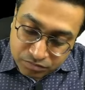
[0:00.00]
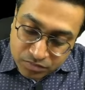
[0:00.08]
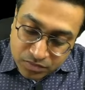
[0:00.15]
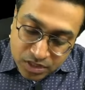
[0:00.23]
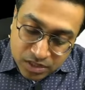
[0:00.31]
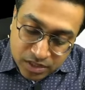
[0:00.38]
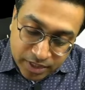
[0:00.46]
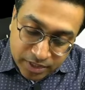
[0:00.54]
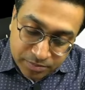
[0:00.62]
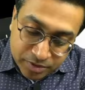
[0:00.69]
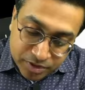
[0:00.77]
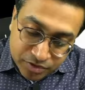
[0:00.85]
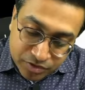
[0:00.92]
Let me
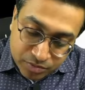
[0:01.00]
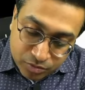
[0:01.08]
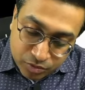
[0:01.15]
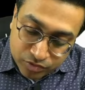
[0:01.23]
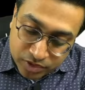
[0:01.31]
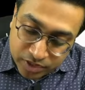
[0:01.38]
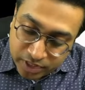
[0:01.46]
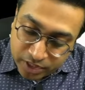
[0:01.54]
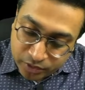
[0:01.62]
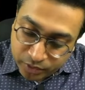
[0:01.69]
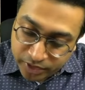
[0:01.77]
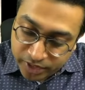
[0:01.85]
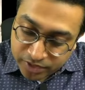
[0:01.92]
just remove the deltoid
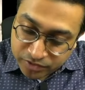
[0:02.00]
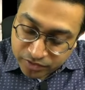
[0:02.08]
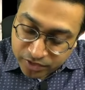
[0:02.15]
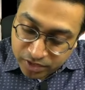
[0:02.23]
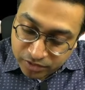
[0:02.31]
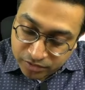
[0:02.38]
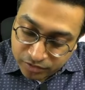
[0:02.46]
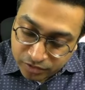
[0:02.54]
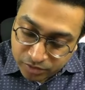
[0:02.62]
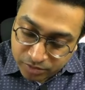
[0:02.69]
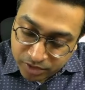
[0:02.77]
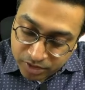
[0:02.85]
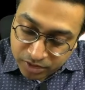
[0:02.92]
as well from
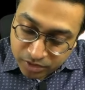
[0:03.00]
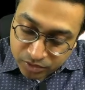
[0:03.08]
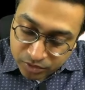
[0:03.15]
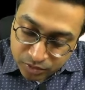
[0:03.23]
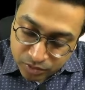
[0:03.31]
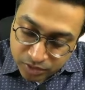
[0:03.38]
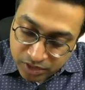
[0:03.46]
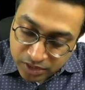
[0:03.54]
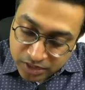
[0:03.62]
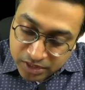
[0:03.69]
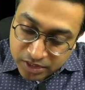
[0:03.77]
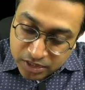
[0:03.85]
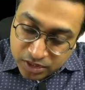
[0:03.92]
here. Okay,
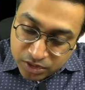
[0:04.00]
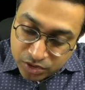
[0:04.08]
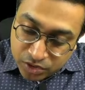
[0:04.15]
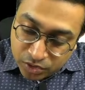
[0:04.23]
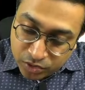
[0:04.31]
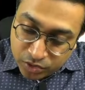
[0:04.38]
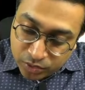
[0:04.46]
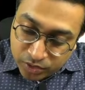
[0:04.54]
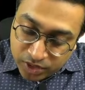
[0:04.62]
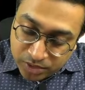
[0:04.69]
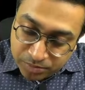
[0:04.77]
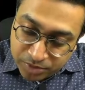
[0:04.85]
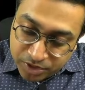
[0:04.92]
now you can
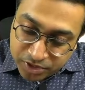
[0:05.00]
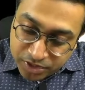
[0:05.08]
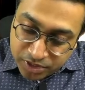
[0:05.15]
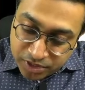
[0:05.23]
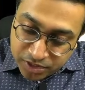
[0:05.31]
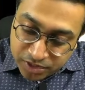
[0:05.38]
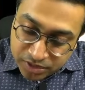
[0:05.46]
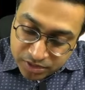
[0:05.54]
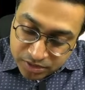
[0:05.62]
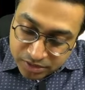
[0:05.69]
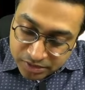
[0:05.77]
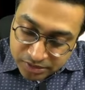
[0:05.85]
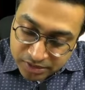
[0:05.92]
appreciate
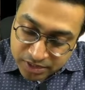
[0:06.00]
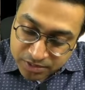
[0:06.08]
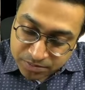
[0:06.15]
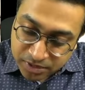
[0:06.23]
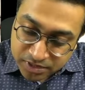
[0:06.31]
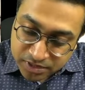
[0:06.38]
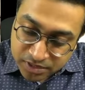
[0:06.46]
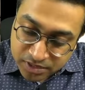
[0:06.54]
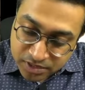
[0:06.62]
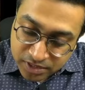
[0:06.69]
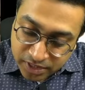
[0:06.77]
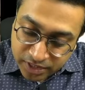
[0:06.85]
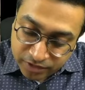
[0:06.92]
these muscles,
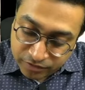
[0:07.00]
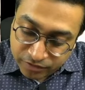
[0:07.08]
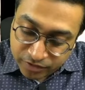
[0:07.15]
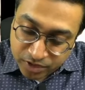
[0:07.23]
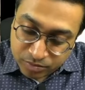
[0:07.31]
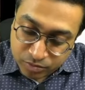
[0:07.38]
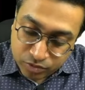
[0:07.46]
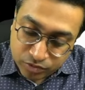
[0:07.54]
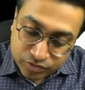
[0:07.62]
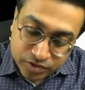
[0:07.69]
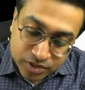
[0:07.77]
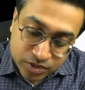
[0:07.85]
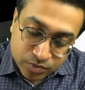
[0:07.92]
and if we remove
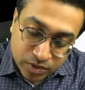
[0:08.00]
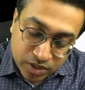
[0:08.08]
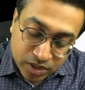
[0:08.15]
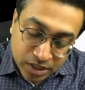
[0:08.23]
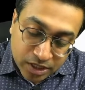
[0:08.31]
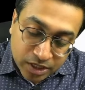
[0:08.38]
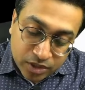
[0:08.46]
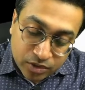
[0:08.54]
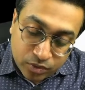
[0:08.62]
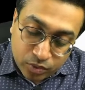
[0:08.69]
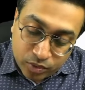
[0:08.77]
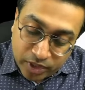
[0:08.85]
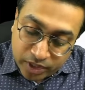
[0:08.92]
this one,
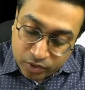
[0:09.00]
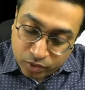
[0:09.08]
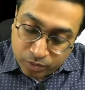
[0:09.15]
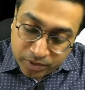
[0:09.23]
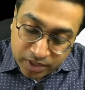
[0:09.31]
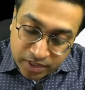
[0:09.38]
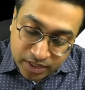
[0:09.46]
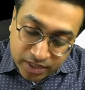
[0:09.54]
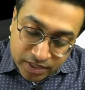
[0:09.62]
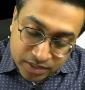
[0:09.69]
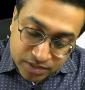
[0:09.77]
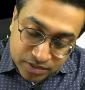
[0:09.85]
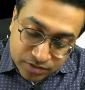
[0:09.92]

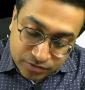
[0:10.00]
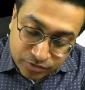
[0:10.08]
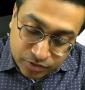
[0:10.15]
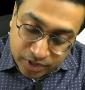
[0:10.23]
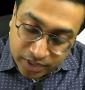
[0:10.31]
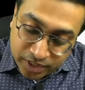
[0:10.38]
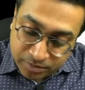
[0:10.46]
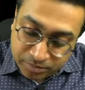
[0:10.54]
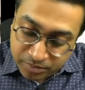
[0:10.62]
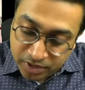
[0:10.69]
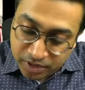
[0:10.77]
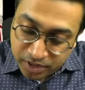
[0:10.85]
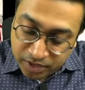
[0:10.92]
coracobrachialis, for a time being,
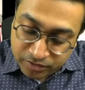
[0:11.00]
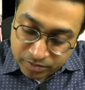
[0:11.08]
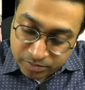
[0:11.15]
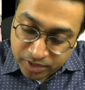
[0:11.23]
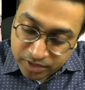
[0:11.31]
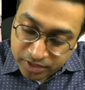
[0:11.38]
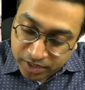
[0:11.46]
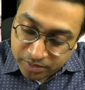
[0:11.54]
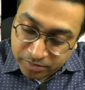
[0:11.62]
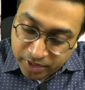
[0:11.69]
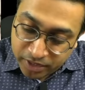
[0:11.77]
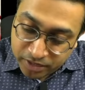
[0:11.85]
I will bring that back